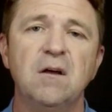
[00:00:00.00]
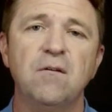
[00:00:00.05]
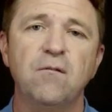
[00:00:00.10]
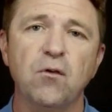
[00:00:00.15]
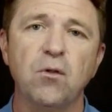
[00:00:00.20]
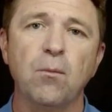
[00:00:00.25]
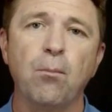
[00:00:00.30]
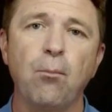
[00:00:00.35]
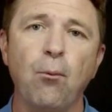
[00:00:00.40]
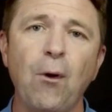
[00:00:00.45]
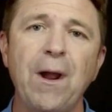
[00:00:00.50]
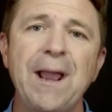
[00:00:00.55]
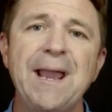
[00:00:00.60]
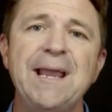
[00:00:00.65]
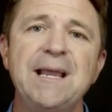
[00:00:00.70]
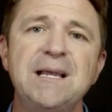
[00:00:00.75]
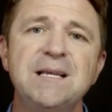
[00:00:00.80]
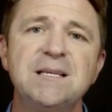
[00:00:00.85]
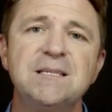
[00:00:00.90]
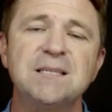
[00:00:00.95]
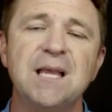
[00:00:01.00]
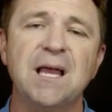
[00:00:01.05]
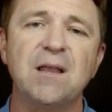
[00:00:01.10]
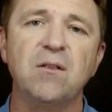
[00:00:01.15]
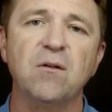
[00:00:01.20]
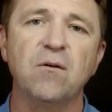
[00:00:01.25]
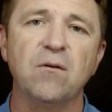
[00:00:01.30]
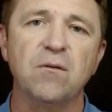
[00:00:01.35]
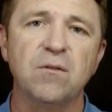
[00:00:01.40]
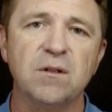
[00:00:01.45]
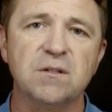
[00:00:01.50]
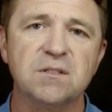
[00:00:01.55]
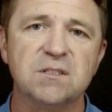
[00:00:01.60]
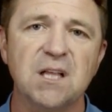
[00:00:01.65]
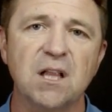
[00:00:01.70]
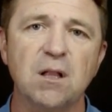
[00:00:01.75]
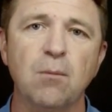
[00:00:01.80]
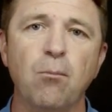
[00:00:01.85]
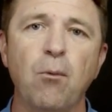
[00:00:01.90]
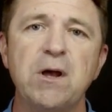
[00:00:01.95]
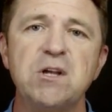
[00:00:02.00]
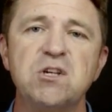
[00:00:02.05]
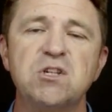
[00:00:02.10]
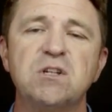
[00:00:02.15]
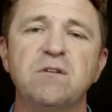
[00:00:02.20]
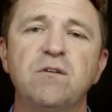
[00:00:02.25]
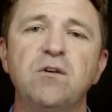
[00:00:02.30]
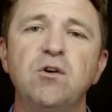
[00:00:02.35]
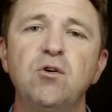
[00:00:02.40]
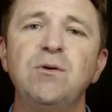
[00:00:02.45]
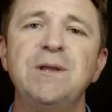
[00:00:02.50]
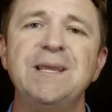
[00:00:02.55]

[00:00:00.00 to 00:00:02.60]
for the praise and the, the celebration of who